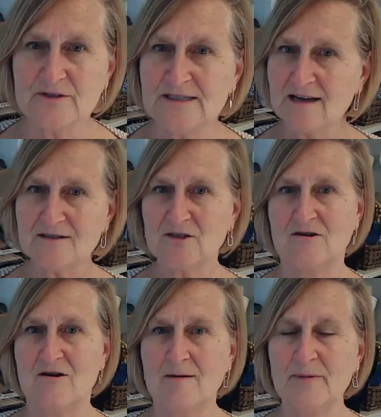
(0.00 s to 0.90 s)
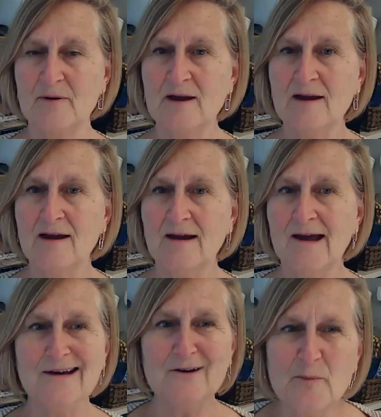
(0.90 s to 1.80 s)
their desktop,
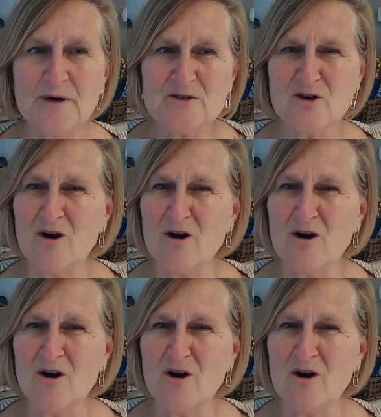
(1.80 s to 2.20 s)
and nobody's